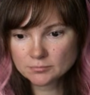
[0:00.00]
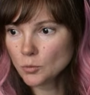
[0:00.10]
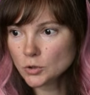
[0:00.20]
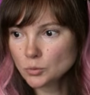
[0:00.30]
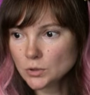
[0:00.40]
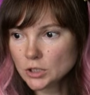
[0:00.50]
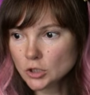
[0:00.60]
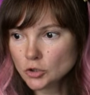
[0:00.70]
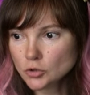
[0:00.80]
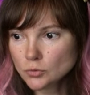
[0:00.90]
What we
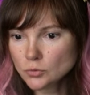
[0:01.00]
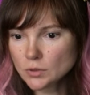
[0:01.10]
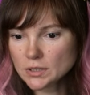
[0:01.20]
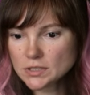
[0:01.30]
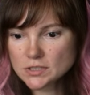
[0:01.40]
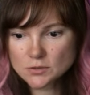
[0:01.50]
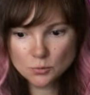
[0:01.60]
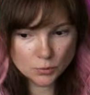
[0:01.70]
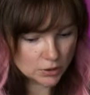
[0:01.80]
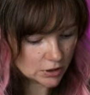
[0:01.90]
can do is
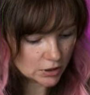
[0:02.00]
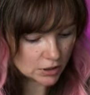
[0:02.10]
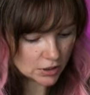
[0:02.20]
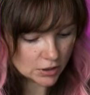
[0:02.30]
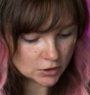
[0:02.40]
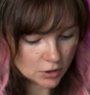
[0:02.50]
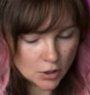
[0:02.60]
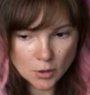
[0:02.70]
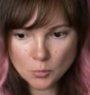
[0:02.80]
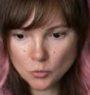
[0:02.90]
we can
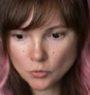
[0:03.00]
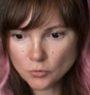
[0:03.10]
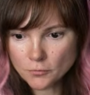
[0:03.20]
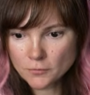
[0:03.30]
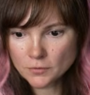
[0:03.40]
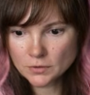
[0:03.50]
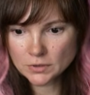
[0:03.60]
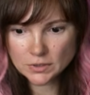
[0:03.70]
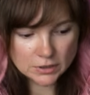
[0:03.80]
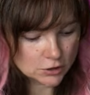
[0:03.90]
move
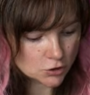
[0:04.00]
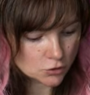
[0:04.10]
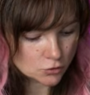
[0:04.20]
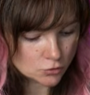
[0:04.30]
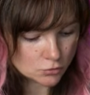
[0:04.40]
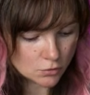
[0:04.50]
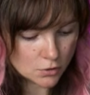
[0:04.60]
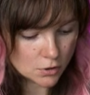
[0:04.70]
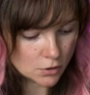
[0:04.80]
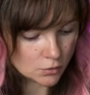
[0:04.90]
this
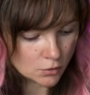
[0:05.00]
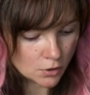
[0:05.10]
song